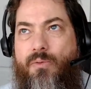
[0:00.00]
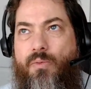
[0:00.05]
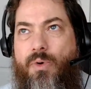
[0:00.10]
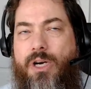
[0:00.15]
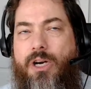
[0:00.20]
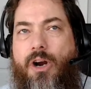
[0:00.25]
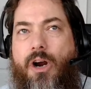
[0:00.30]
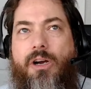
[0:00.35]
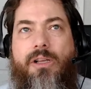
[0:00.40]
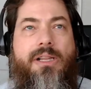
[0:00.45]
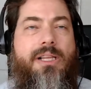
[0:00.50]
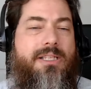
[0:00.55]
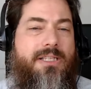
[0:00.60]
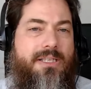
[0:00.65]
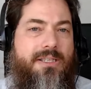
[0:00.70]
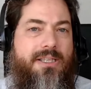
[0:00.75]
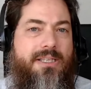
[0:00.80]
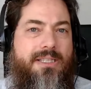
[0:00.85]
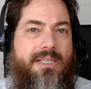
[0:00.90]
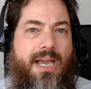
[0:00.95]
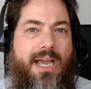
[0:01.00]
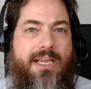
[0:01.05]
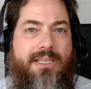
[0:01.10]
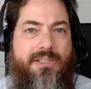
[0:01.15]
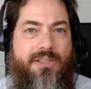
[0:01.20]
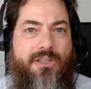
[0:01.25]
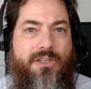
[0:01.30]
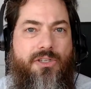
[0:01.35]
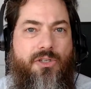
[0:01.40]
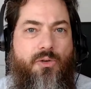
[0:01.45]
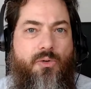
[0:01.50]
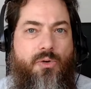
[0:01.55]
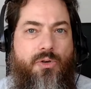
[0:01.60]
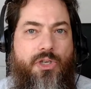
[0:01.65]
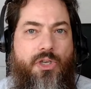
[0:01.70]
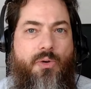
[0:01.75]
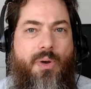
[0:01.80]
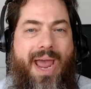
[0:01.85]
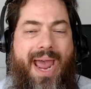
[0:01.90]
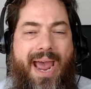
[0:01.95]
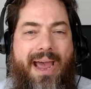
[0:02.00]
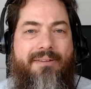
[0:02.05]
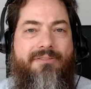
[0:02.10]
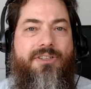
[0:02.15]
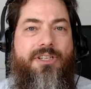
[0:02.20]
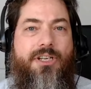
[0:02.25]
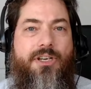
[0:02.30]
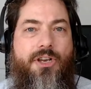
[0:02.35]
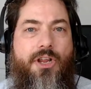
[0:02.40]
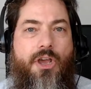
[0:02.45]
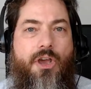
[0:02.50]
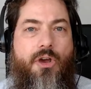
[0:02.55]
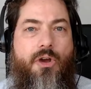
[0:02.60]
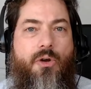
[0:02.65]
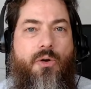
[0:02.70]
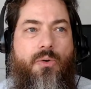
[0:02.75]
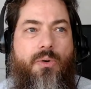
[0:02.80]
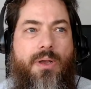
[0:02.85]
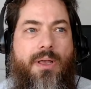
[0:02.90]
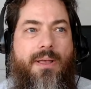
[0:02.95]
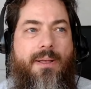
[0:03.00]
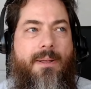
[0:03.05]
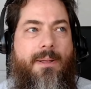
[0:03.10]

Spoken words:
regardless of the size of the school, you have to know